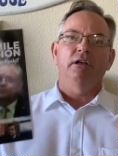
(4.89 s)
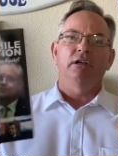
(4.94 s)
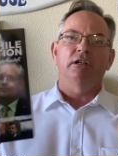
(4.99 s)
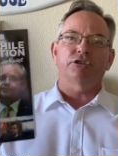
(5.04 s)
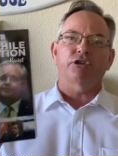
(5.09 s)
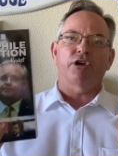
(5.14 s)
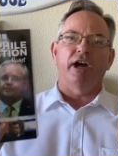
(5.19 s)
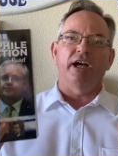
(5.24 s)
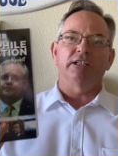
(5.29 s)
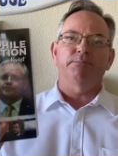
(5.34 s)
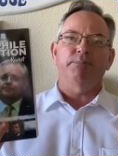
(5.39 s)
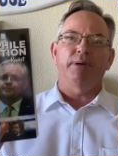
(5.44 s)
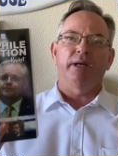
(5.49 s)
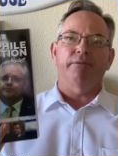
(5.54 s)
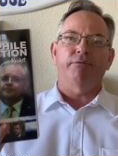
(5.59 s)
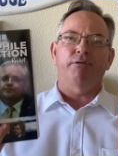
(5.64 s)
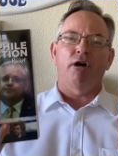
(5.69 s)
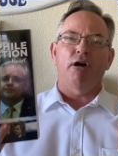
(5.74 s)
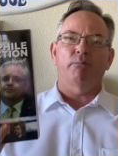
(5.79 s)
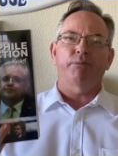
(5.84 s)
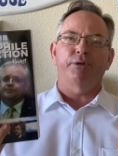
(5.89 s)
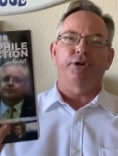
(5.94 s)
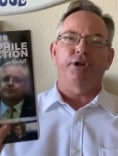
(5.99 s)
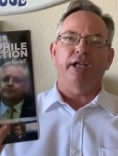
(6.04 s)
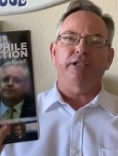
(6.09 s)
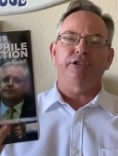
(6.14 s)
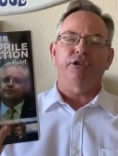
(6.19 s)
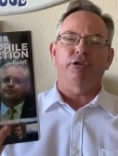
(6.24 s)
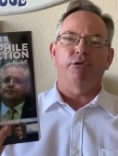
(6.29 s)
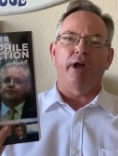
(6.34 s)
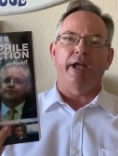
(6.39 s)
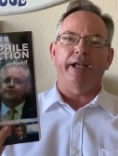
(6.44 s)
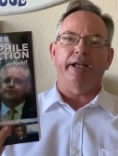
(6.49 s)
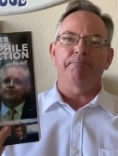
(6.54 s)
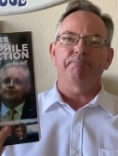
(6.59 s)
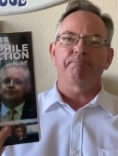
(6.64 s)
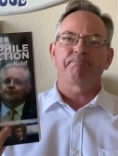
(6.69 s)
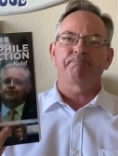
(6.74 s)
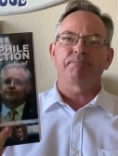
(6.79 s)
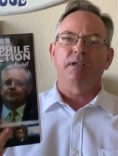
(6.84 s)
Australia's Pedophile Protection Racket,
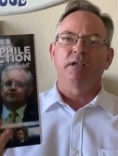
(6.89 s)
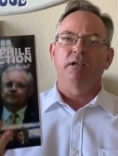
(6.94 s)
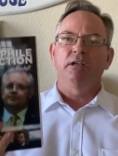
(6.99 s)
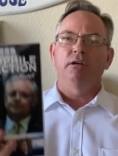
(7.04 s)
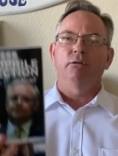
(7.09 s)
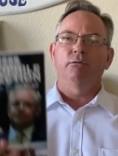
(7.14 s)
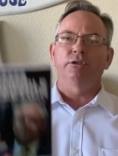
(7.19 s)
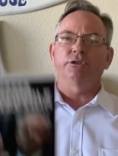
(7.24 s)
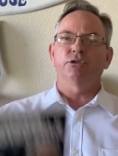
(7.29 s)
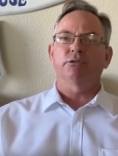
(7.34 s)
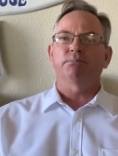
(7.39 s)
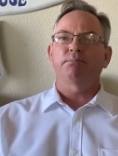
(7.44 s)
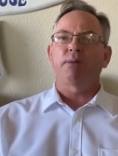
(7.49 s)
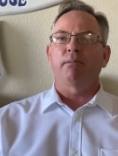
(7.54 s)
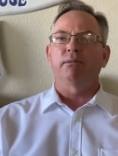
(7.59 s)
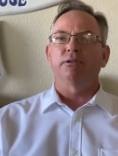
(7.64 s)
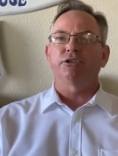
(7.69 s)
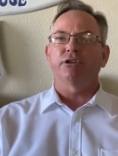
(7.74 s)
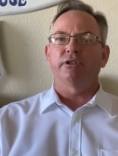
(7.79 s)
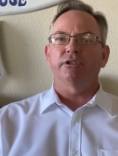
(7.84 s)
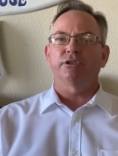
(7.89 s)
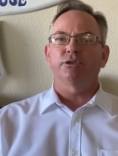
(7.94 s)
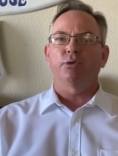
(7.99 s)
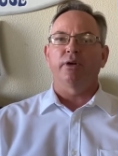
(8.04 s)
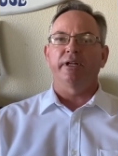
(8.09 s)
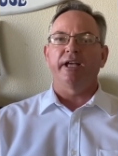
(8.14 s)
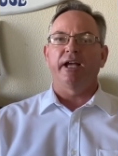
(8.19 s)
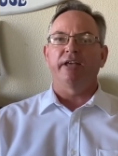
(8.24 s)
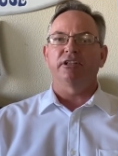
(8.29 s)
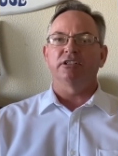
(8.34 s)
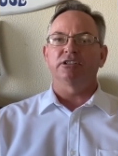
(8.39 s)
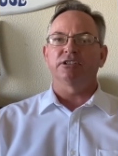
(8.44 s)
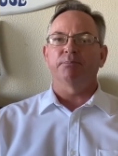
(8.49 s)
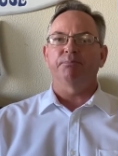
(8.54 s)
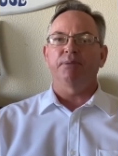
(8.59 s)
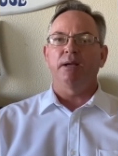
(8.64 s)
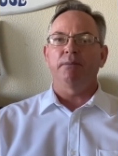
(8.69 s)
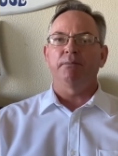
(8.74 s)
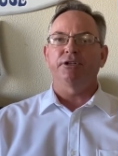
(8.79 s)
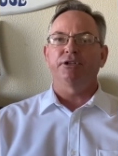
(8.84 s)
which was published on the 28th of
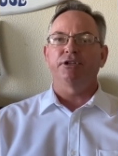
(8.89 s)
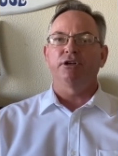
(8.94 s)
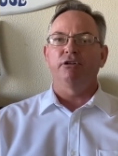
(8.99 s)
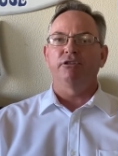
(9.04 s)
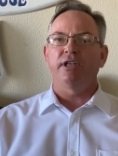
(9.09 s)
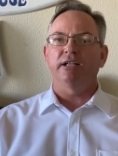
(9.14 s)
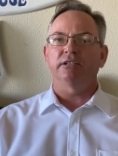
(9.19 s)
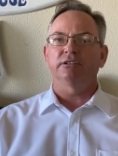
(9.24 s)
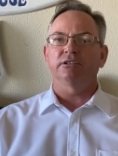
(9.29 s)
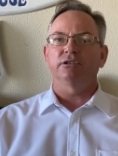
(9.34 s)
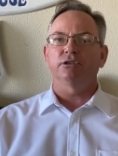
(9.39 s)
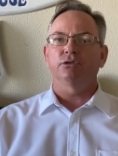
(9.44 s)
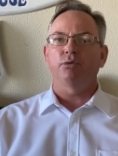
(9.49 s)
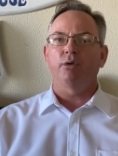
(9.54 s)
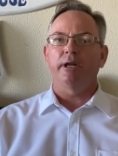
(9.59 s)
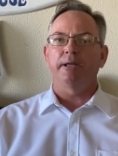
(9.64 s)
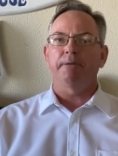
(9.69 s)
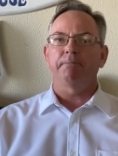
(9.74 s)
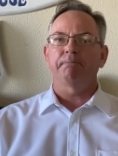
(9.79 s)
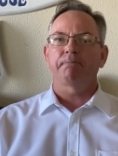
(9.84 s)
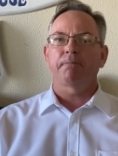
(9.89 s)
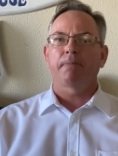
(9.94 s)
September 2020.